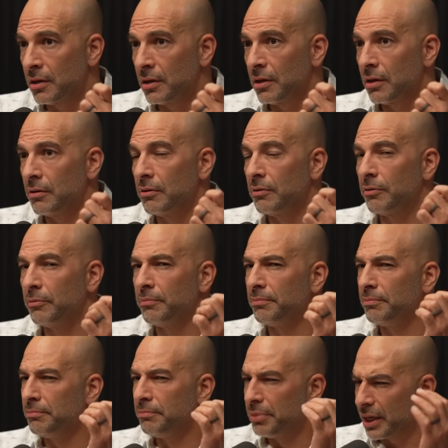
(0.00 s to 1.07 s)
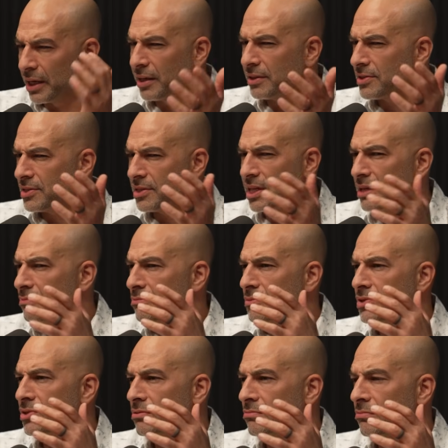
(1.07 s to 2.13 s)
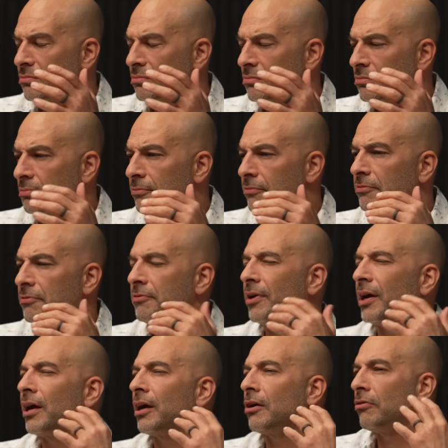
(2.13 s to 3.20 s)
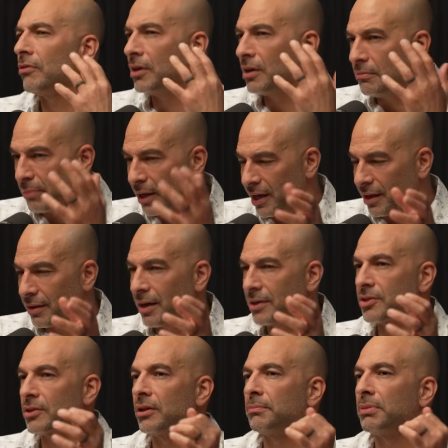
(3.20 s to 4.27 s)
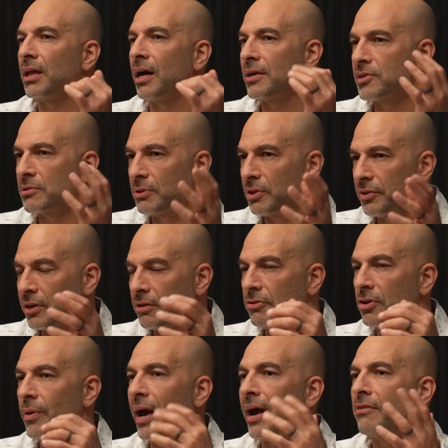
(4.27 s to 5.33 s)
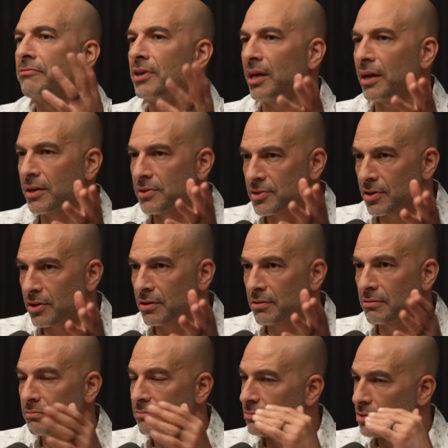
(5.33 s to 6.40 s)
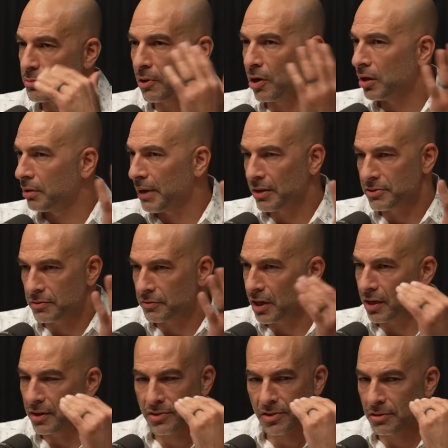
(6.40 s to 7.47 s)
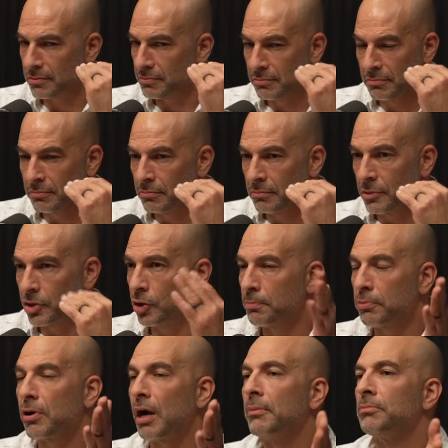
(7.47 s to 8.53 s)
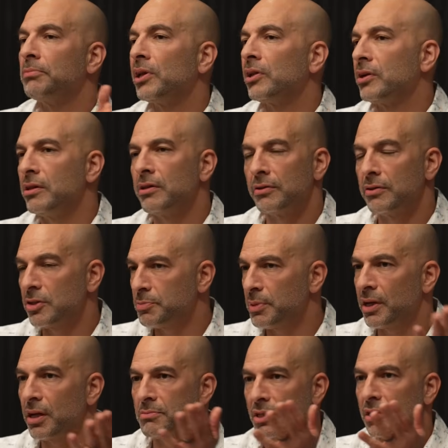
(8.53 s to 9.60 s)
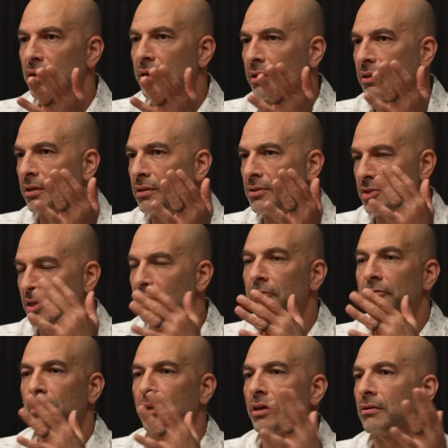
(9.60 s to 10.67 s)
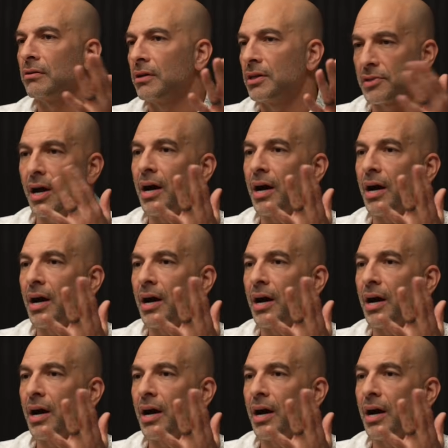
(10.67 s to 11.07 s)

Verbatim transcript: Yeah. But it seems very biologically plausible that if you have cancer, small amounts of cancer, yeah. your probability that this becomes clinically significant is